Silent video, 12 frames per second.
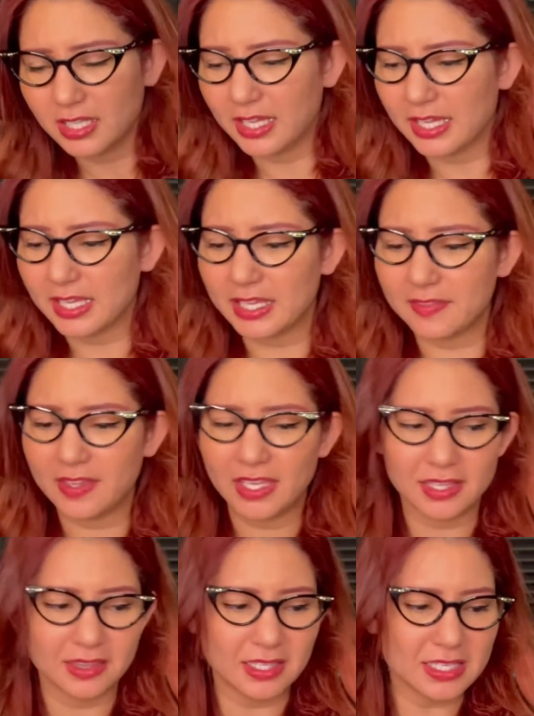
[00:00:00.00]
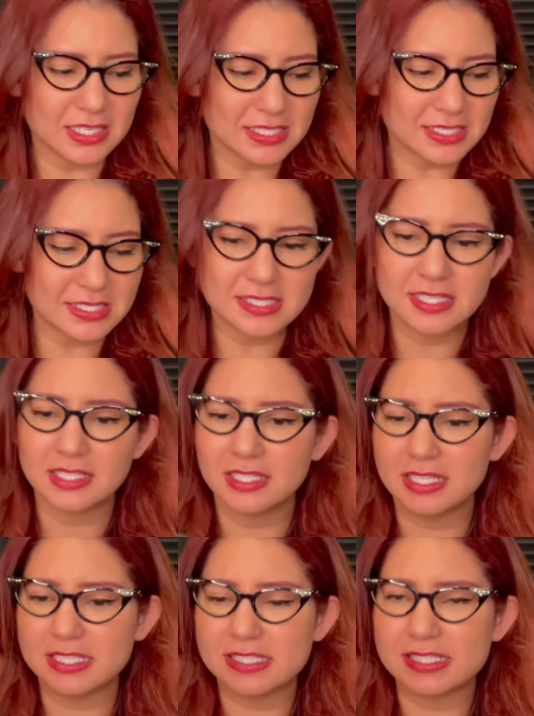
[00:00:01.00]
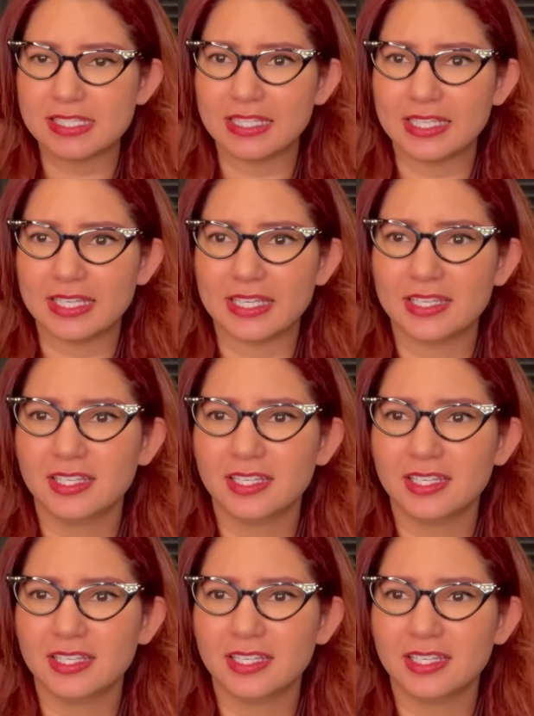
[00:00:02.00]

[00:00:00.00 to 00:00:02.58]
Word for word: And then this is the